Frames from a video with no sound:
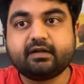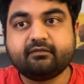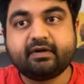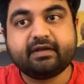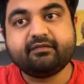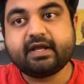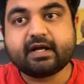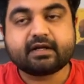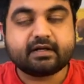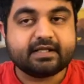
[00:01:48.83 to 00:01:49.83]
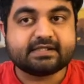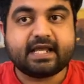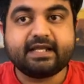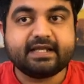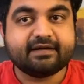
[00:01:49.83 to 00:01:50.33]
when we are
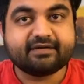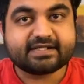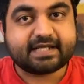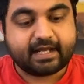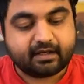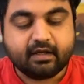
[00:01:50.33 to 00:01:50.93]
designing our stack.